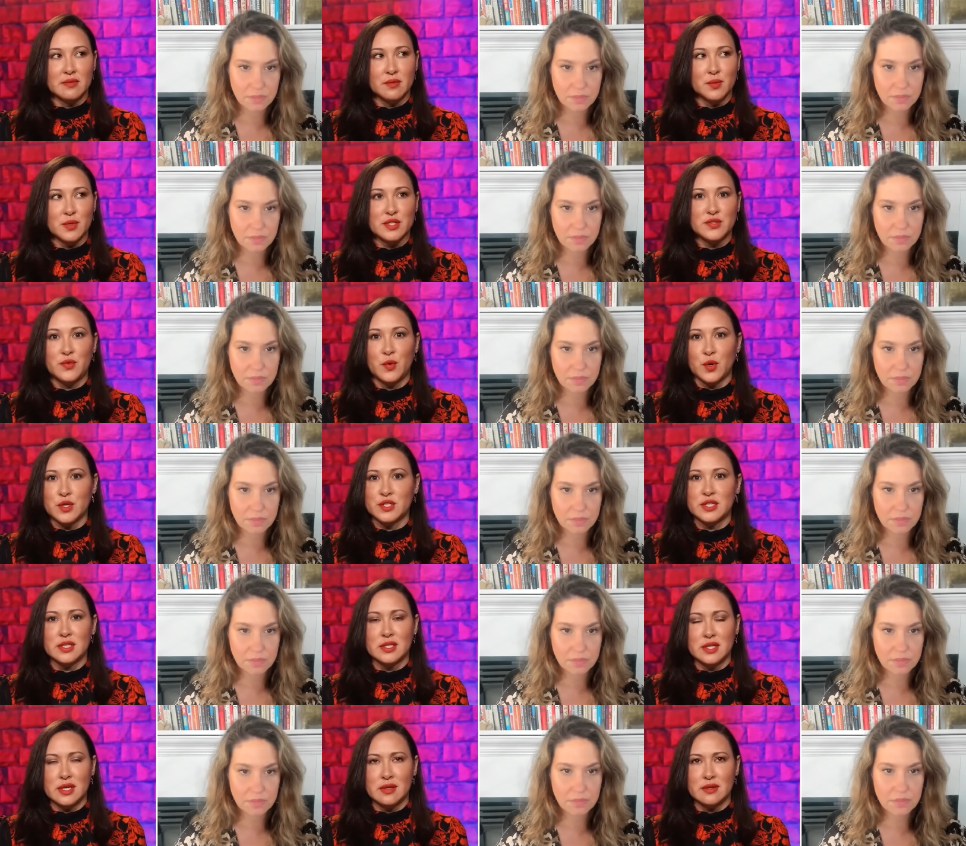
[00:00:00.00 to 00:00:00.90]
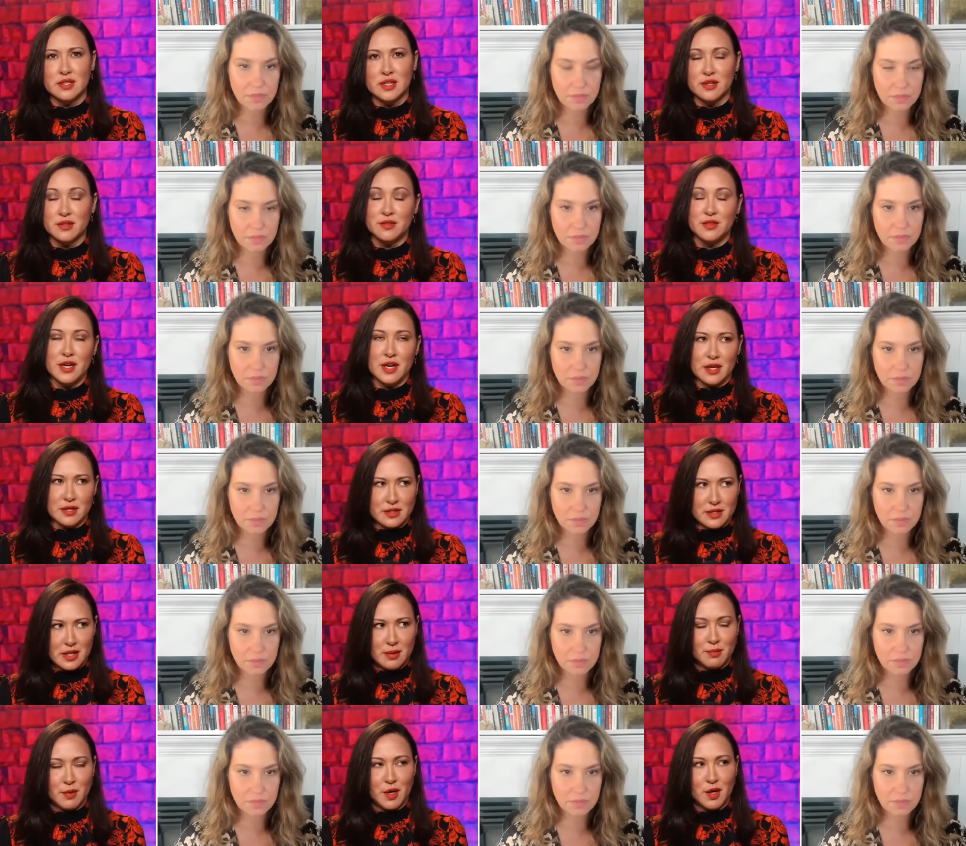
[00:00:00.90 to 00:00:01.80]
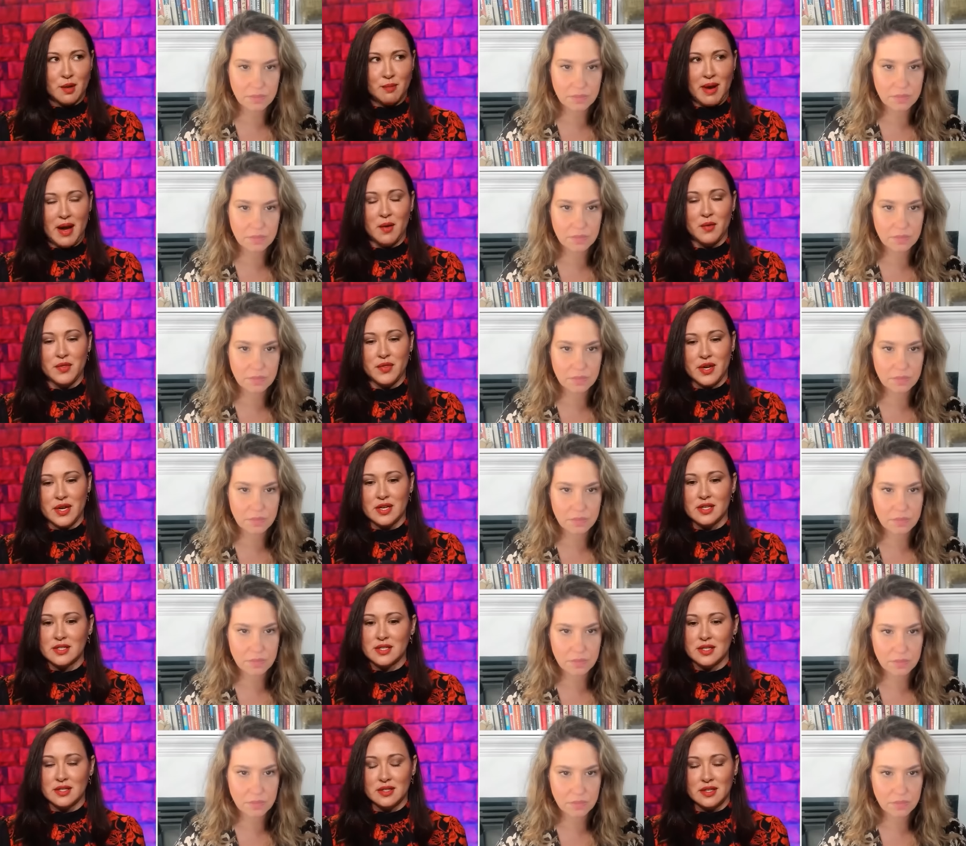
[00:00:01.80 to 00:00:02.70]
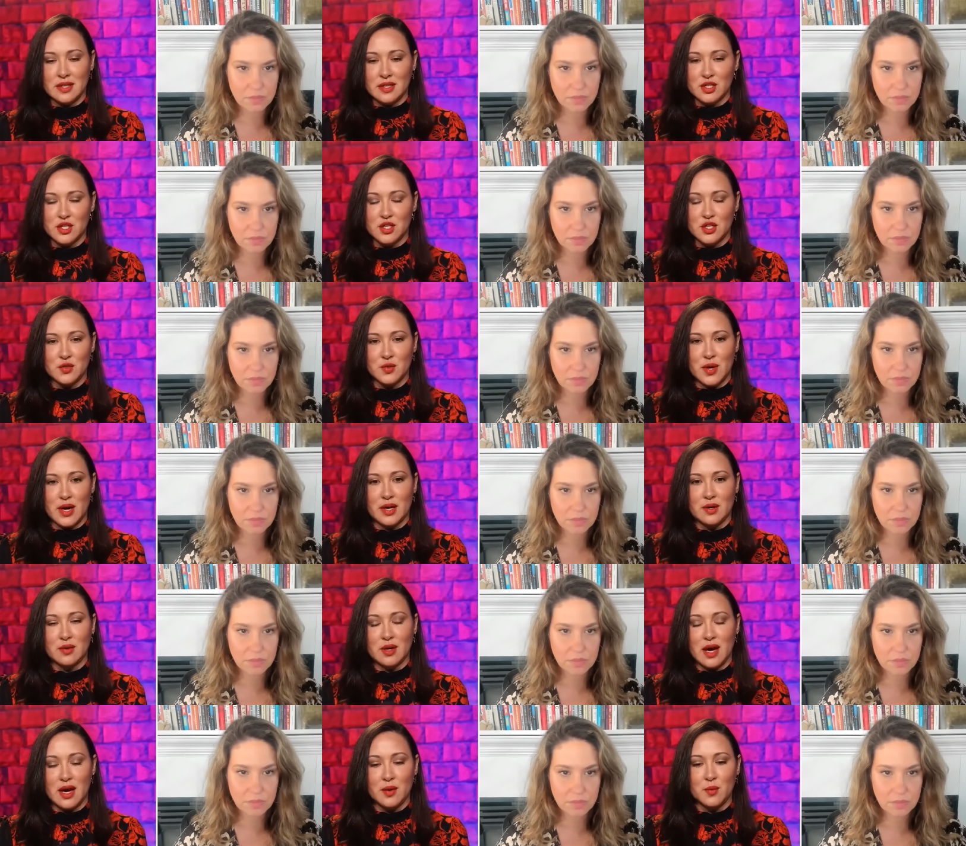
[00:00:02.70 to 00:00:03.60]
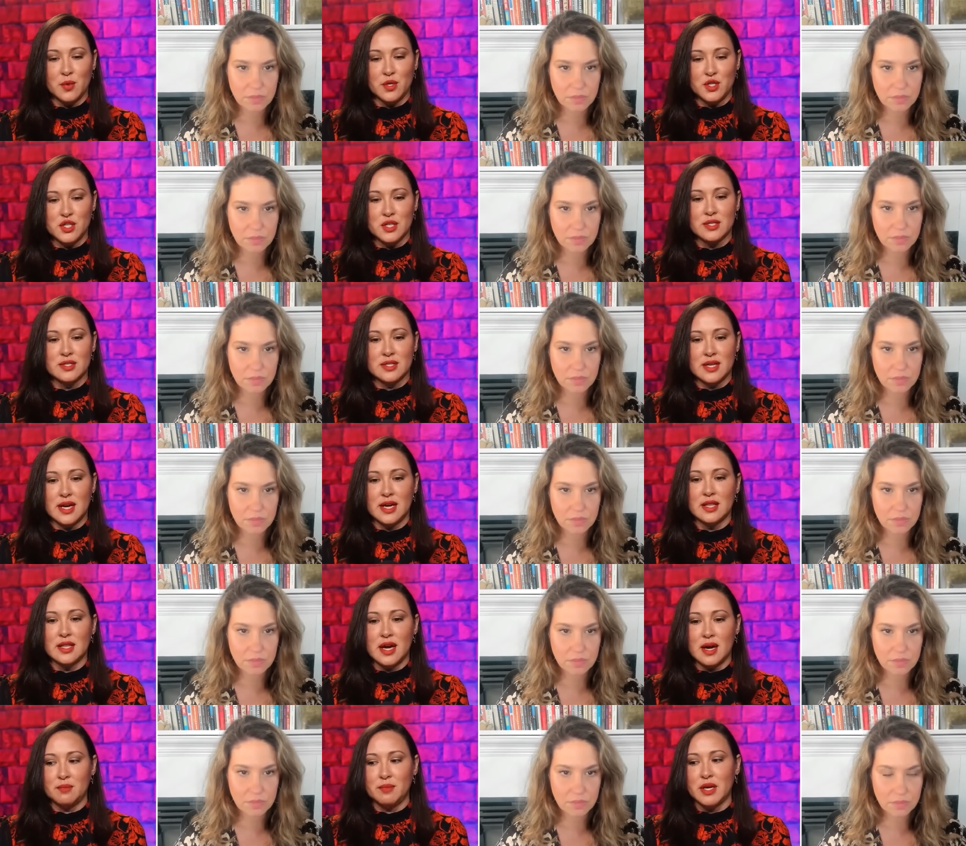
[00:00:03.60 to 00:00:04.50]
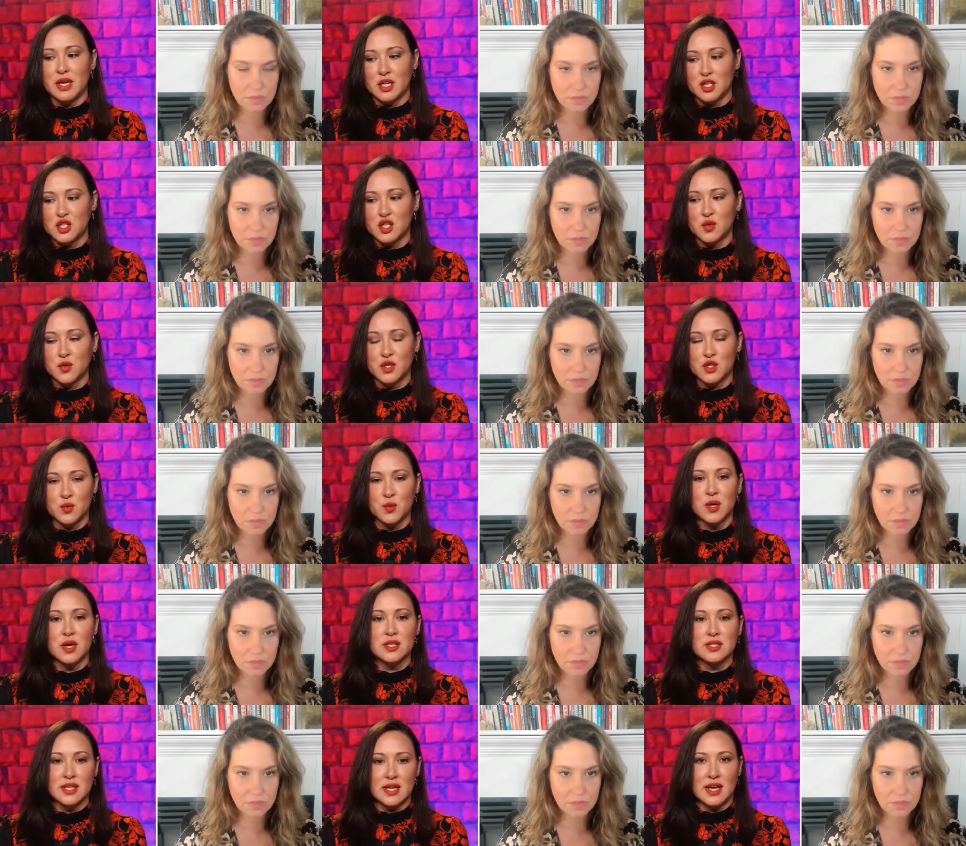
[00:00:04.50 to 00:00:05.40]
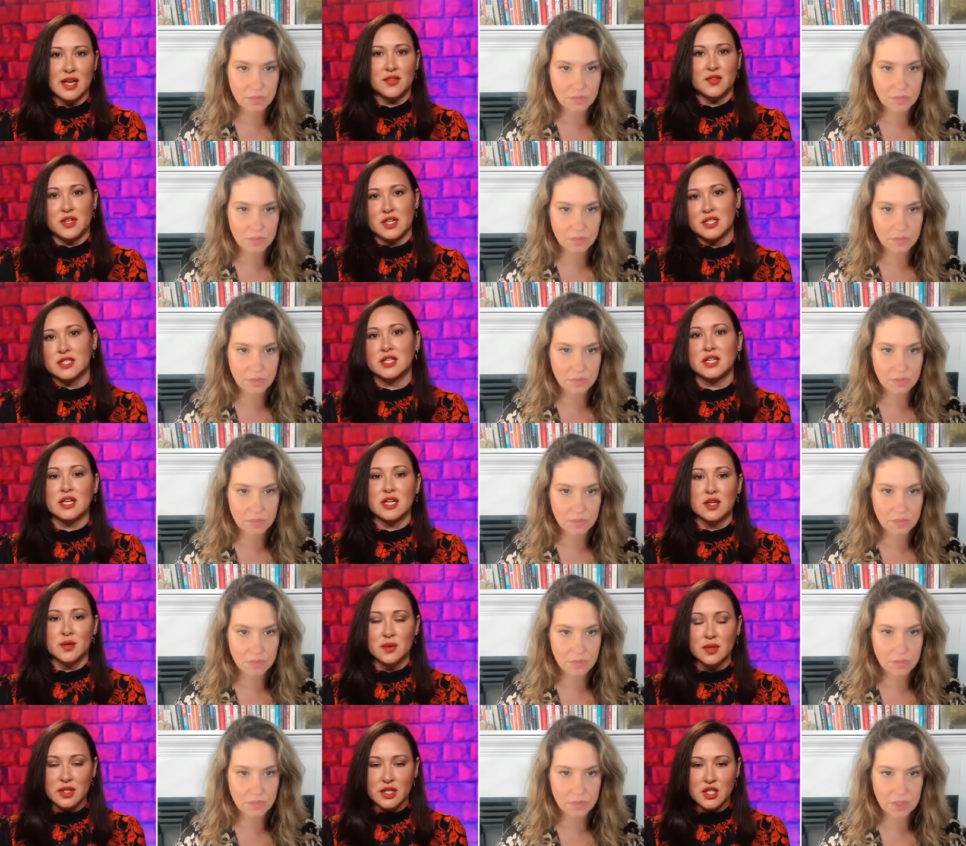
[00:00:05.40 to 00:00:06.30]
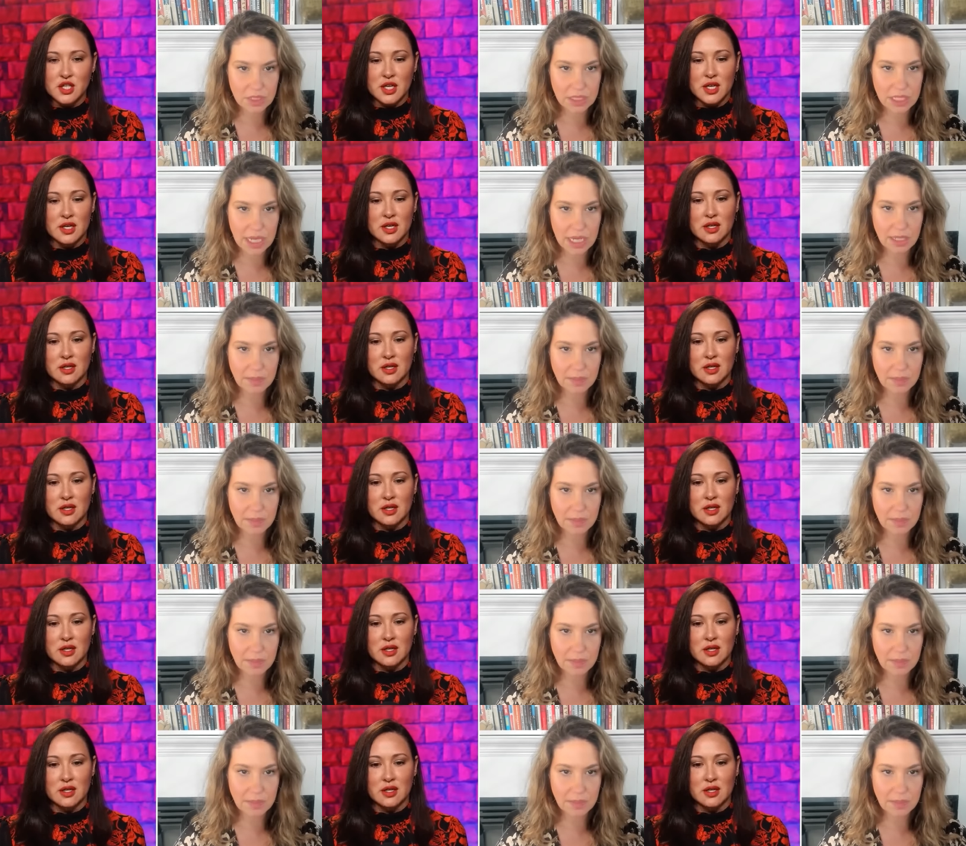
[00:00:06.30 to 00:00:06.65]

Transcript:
Speaker 1: was forced to de- to think deeper about things and issues right i would just say that being jewish was an ethnicity and a religion yeah.